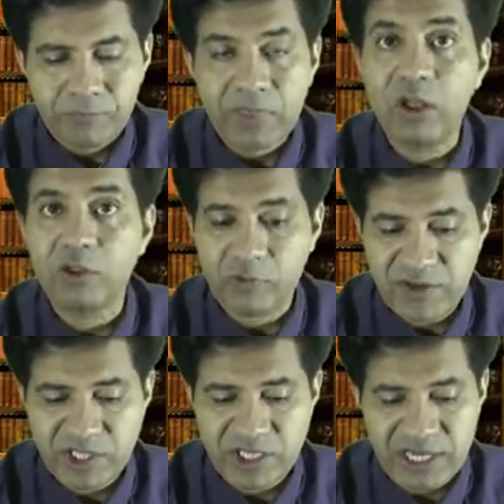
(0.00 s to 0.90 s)
Now the
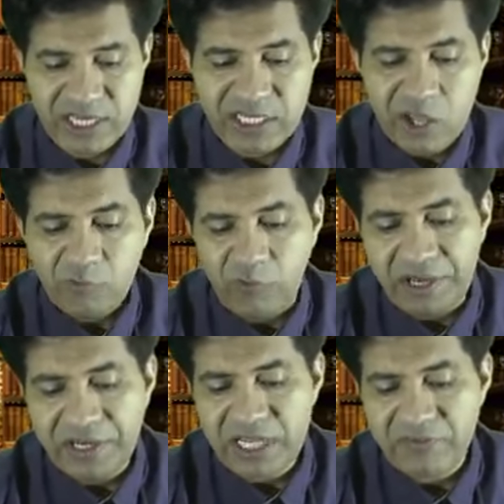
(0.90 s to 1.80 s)
question is,
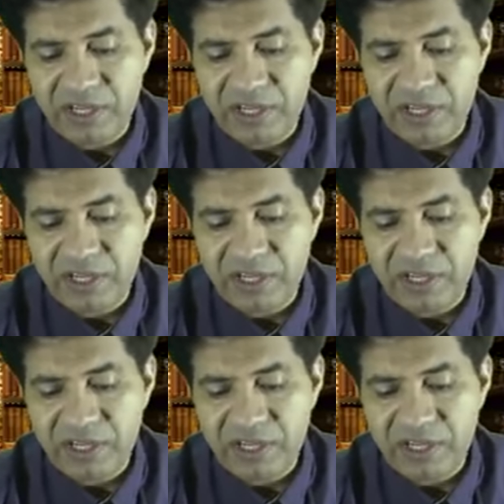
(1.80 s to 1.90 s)
volunteer